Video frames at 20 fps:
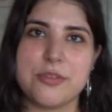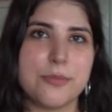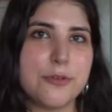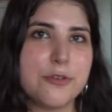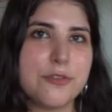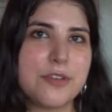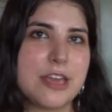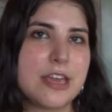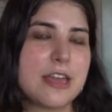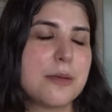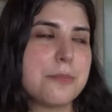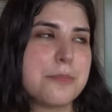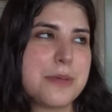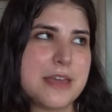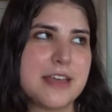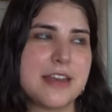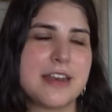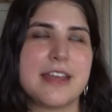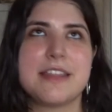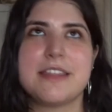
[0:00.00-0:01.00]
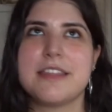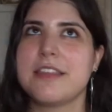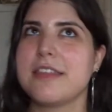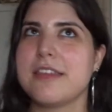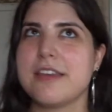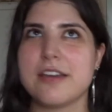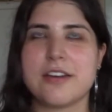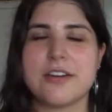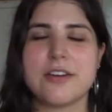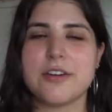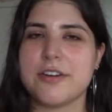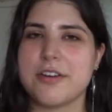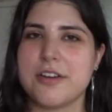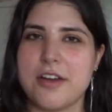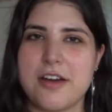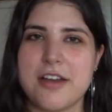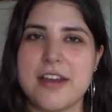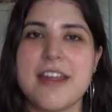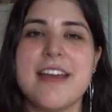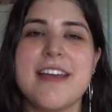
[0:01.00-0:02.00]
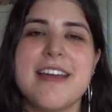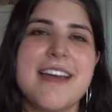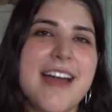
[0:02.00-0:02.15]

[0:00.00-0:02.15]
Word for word: movie, be it in the theater or not,